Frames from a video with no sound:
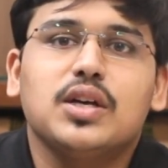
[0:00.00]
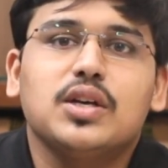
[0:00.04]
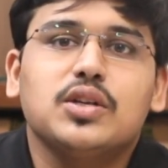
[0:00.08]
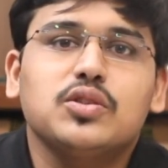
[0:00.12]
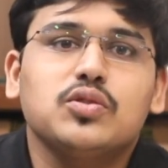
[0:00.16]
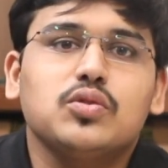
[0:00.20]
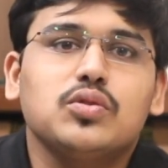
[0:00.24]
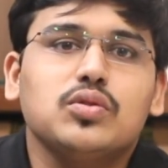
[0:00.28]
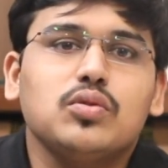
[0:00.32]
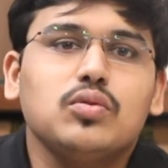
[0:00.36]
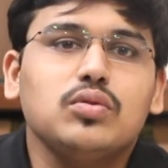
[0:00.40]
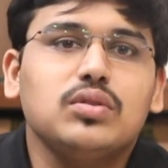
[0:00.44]

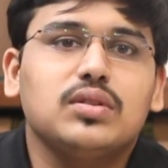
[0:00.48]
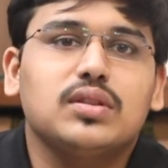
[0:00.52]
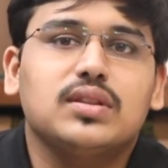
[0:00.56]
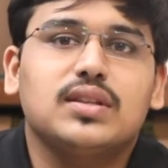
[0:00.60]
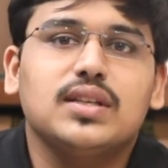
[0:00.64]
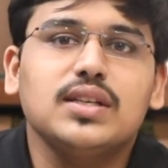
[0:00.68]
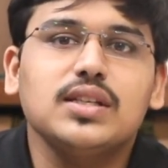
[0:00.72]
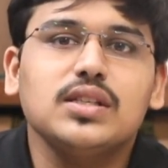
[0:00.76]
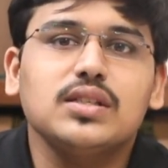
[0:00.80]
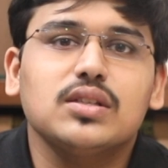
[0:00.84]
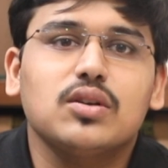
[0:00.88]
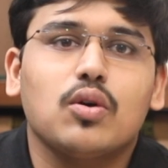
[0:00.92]
So
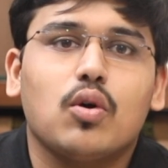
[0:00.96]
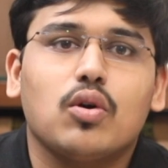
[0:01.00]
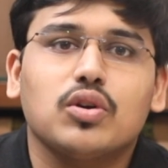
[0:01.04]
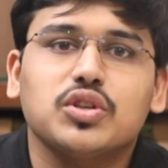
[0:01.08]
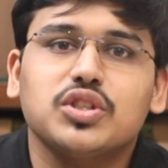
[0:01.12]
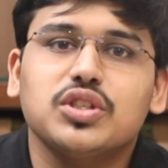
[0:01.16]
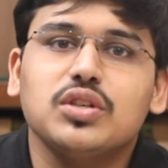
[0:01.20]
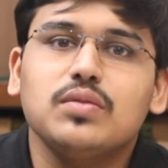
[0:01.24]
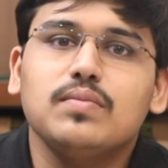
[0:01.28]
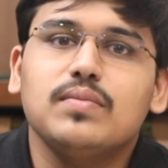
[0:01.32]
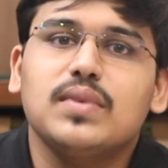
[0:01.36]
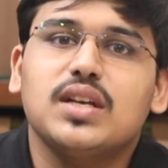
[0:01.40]
this
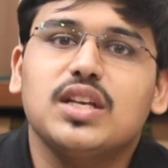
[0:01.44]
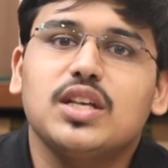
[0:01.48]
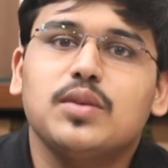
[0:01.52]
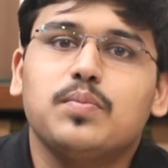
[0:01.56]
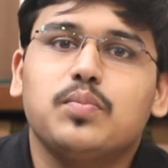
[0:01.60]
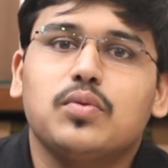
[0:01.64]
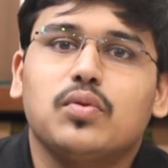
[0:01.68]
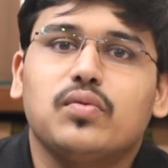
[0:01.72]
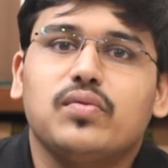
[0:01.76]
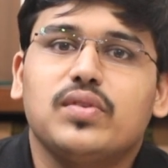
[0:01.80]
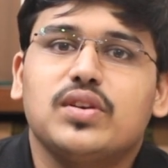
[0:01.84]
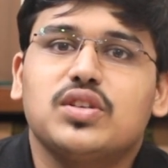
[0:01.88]
caution money
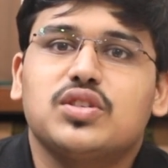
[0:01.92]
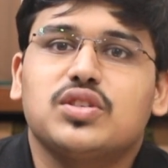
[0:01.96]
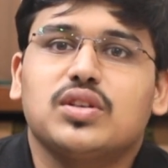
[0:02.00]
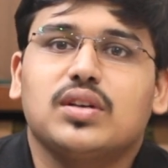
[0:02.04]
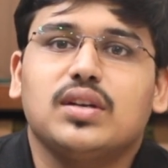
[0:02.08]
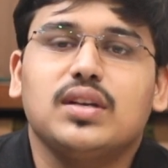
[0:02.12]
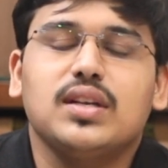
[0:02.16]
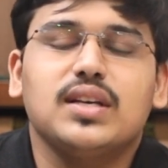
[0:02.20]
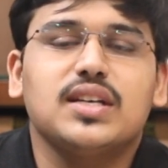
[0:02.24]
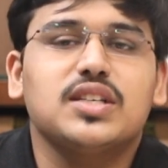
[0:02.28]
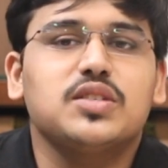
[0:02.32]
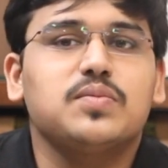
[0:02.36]

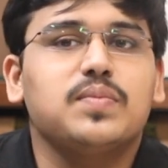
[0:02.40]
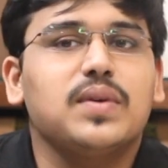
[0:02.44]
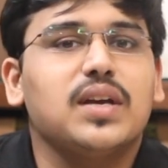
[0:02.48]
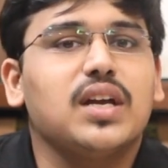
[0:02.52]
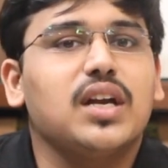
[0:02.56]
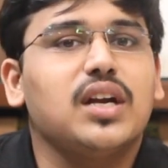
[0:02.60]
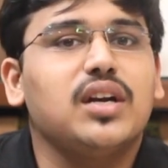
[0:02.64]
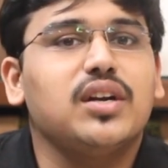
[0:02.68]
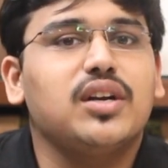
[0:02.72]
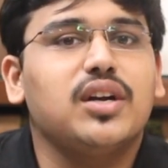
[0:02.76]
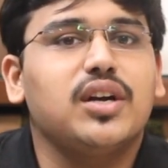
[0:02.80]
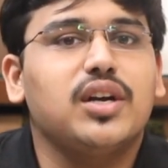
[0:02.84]
provision is being
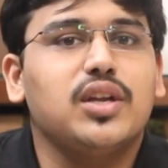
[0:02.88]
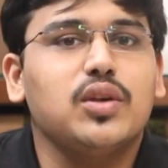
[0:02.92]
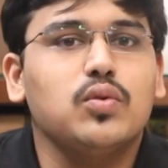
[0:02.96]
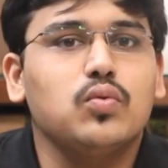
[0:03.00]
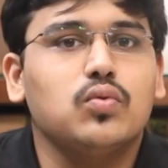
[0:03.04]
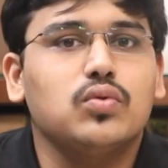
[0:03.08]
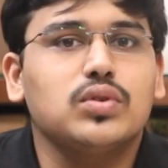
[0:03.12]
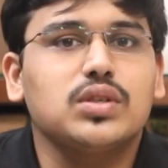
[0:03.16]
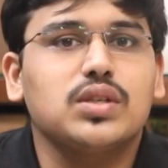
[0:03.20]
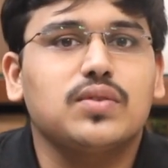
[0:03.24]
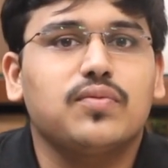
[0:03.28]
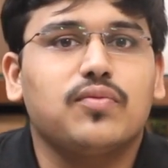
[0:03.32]

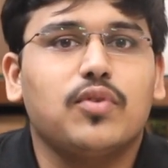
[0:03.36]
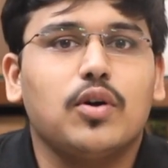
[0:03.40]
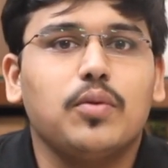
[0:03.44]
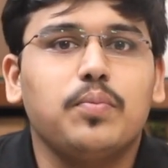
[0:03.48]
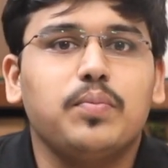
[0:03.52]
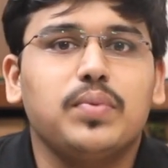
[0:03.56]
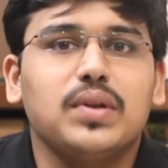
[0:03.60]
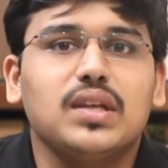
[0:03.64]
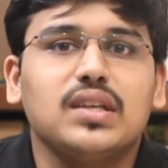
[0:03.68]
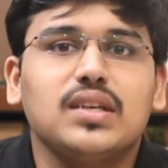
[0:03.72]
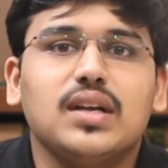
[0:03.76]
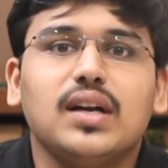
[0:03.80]
introduced for
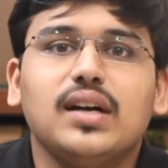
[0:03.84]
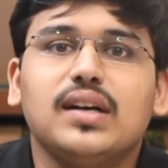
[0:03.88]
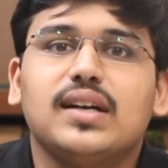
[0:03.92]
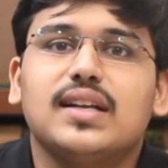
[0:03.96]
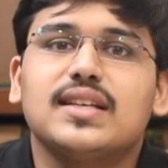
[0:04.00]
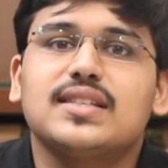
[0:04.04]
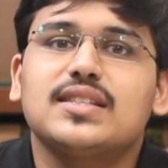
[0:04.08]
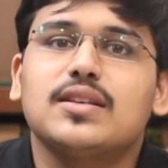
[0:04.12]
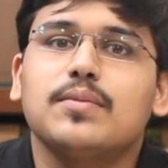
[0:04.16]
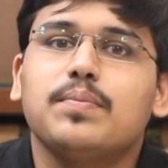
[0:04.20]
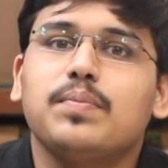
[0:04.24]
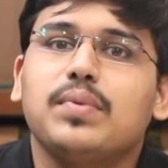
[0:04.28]
bringing
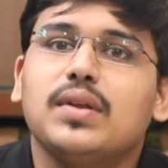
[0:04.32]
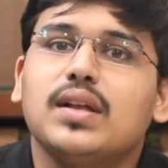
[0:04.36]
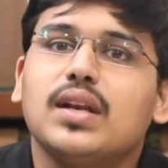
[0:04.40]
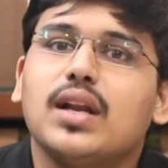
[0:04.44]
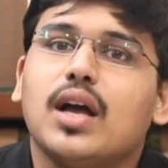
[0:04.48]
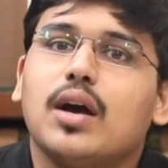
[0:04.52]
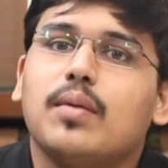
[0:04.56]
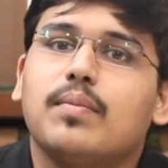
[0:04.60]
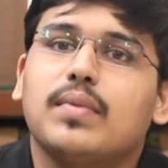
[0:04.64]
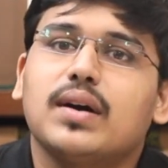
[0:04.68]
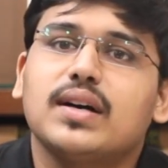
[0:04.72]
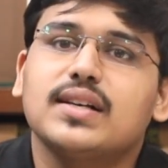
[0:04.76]
discipline
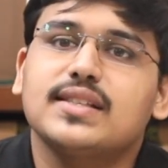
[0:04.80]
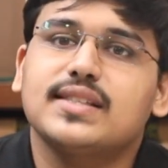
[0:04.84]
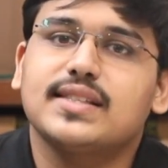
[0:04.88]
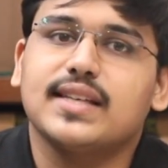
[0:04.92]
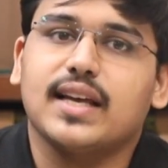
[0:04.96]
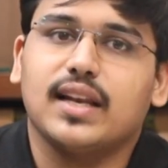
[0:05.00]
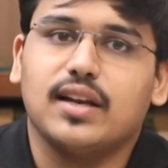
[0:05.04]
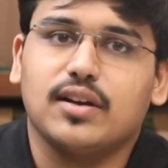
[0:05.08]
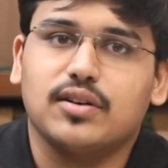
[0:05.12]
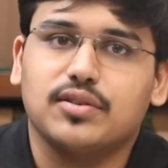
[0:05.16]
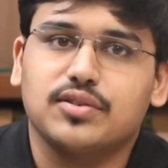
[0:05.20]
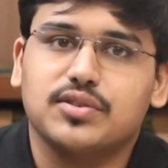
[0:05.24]
among
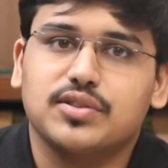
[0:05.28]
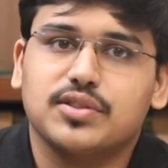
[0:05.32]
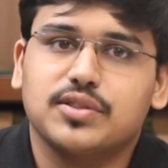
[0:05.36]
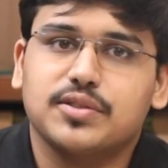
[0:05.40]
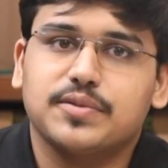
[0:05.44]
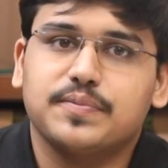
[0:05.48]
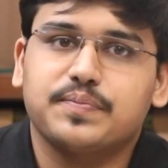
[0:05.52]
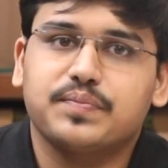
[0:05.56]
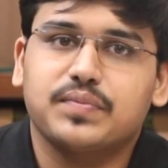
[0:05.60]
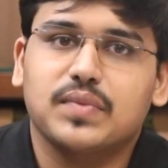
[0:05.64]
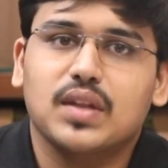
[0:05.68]
sellers.